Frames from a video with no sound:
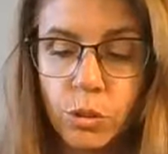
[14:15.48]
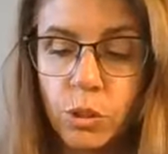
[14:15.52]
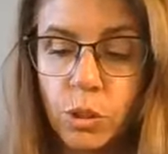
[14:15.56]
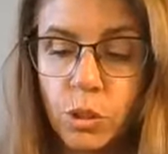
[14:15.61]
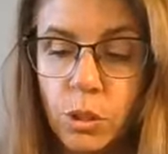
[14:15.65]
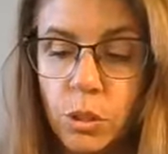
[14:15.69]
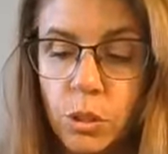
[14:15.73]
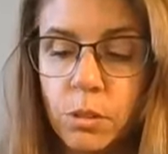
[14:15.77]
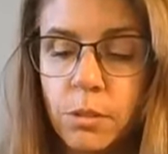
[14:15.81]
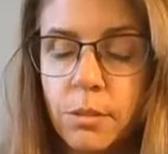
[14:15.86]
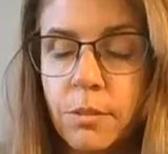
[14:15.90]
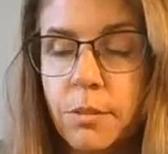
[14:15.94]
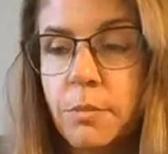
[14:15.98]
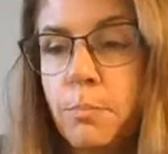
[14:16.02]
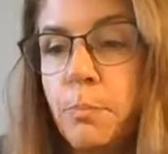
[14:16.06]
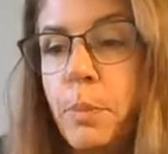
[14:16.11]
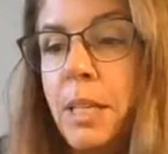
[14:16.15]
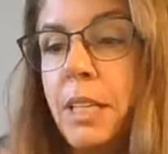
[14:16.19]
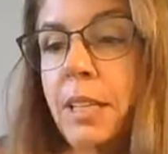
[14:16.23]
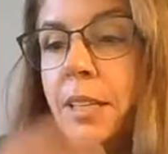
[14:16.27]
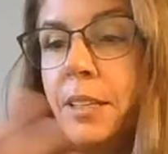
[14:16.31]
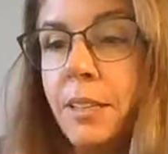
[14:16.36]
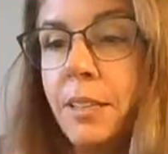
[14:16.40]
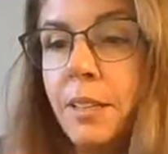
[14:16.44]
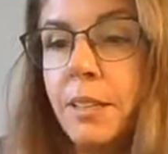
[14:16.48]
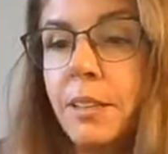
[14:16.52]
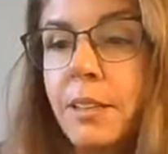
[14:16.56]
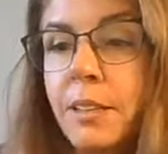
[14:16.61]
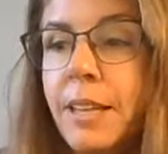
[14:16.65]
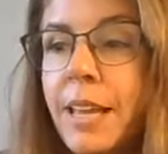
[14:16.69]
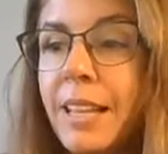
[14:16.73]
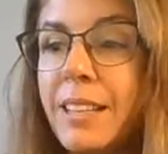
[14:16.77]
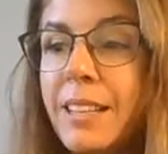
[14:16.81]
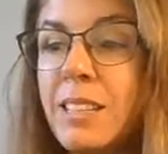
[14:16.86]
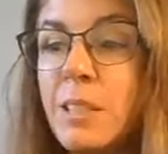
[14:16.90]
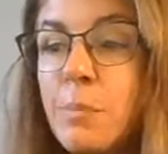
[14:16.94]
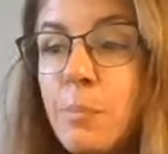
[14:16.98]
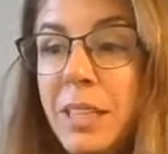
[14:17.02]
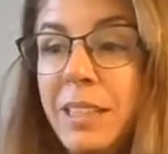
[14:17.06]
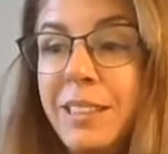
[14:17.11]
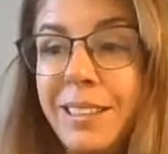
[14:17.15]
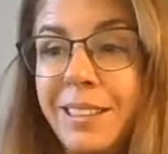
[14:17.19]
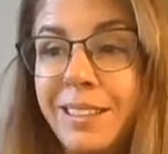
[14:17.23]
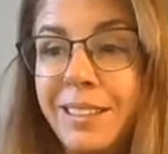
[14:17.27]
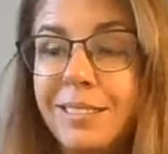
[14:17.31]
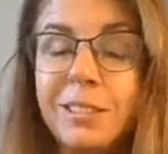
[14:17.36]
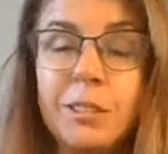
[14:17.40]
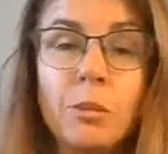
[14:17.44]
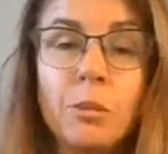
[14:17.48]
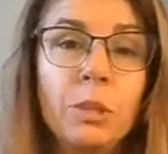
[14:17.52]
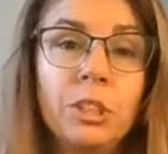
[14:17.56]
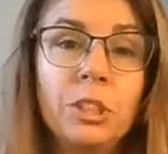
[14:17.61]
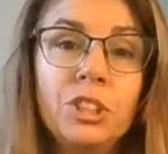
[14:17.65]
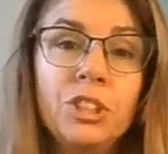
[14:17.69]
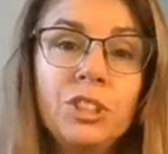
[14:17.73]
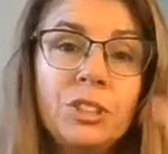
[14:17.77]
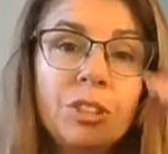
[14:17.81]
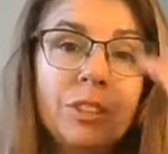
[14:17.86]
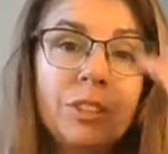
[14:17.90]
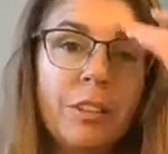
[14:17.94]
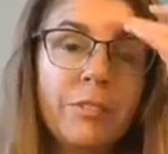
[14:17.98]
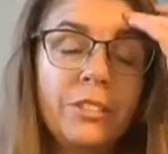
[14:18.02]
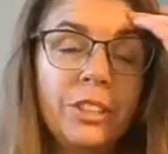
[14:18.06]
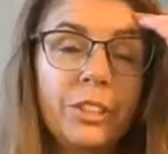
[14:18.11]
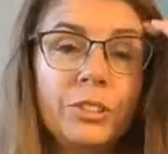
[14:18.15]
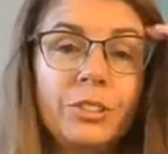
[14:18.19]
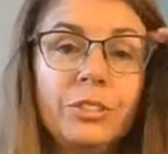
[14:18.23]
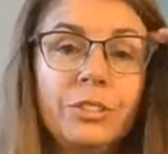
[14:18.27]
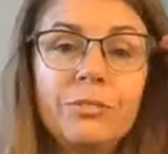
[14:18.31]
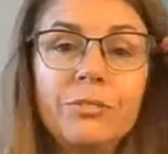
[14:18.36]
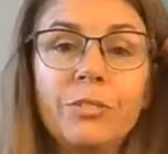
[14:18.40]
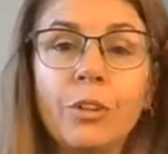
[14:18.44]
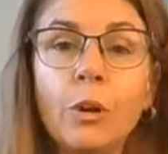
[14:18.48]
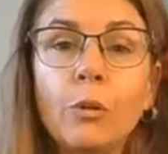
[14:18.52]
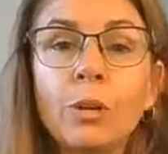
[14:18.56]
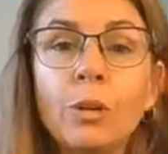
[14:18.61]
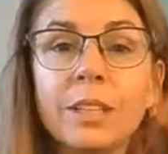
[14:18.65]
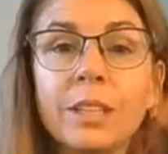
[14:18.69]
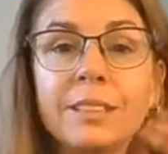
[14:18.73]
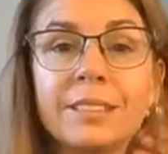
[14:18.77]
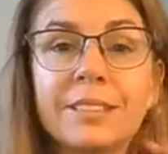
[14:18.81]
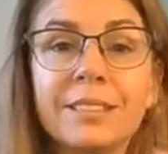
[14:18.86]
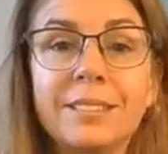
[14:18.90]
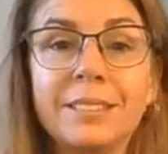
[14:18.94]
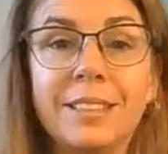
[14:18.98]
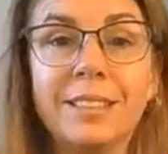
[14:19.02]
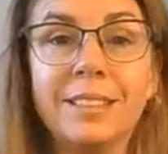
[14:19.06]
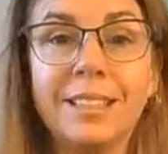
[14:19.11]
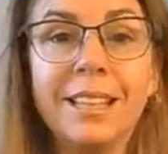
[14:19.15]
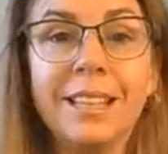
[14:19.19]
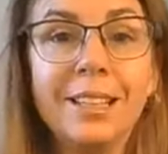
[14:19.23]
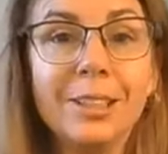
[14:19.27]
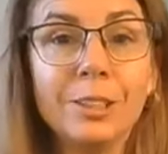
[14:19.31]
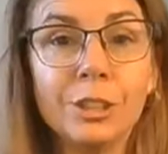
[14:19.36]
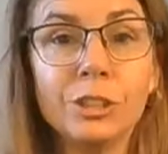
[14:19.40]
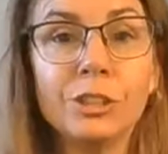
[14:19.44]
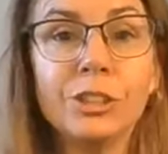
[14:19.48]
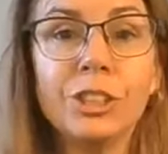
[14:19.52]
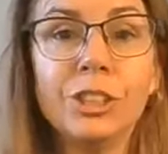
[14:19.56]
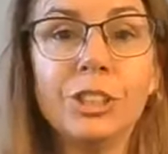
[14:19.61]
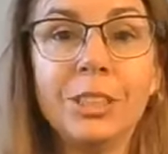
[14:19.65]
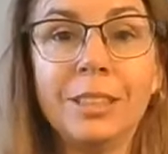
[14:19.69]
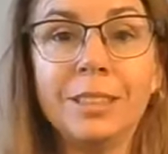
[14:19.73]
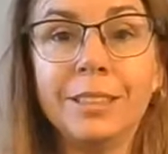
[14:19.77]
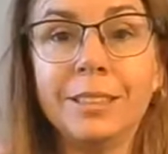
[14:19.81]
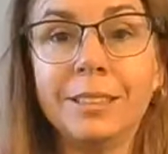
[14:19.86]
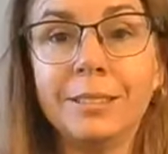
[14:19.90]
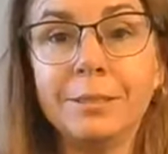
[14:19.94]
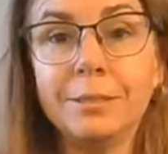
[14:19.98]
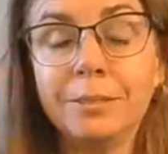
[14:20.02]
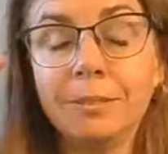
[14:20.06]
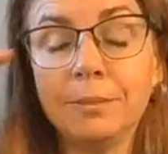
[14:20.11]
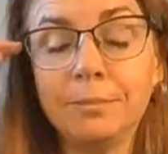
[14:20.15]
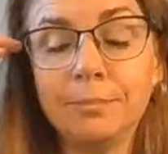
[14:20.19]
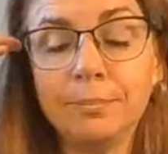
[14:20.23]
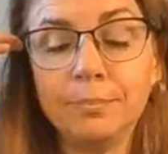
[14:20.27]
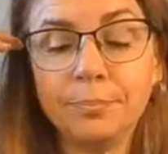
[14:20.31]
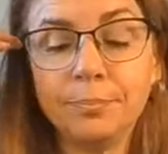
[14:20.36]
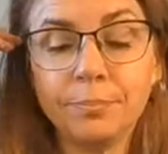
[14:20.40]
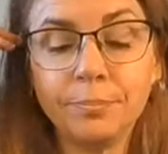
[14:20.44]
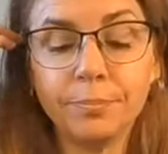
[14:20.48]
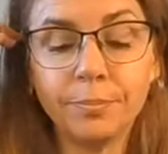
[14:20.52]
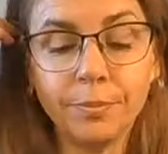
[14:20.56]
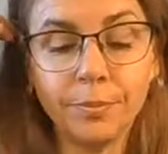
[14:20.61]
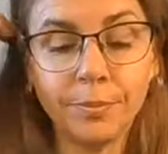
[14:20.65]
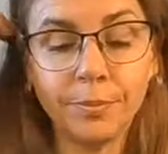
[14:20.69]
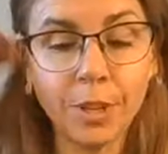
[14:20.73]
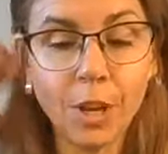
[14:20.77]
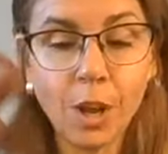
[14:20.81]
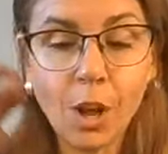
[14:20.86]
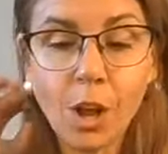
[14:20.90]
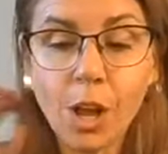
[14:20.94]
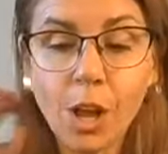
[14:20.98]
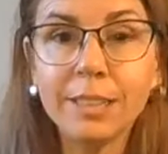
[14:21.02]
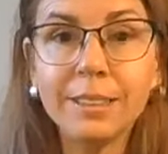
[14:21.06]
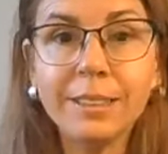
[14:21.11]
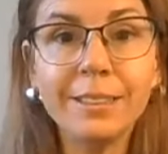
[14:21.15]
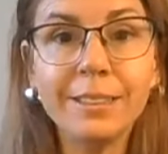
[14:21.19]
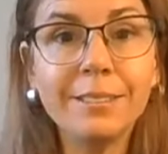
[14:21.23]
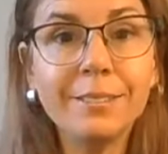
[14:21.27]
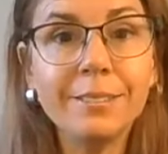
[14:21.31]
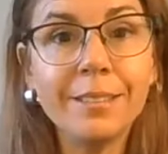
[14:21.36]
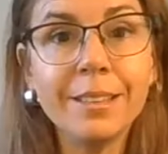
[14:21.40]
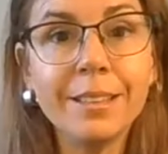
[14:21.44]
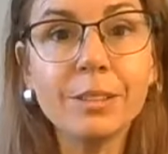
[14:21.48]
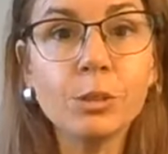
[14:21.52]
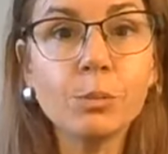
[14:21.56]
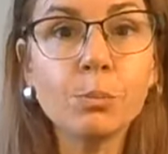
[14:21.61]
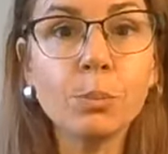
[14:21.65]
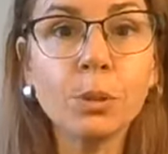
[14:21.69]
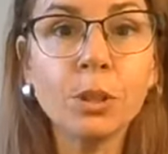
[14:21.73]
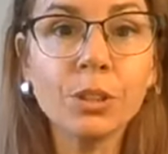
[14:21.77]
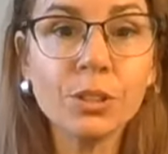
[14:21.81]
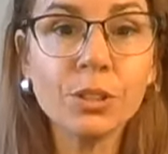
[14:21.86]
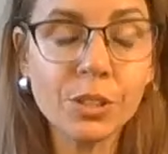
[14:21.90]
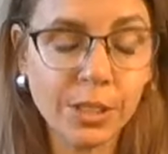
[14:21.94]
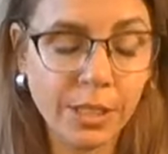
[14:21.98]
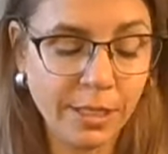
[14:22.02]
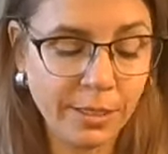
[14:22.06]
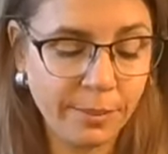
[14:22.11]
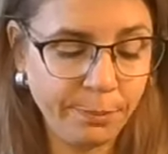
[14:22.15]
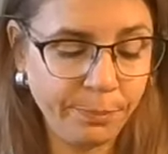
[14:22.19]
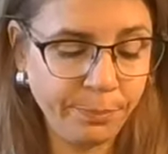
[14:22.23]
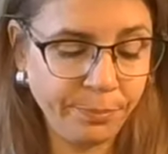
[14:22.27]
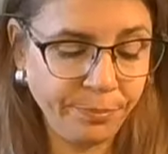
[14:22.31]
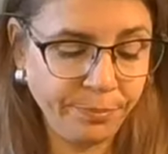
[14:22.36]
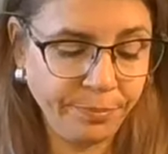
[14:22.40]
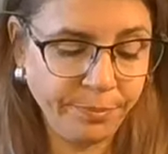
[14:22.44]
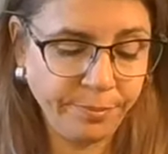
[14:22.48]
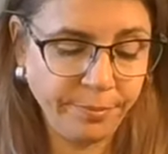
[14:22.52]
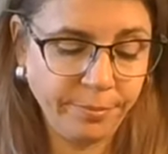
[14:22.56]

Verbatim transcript: spending, expending so much of your focus and energy and on this person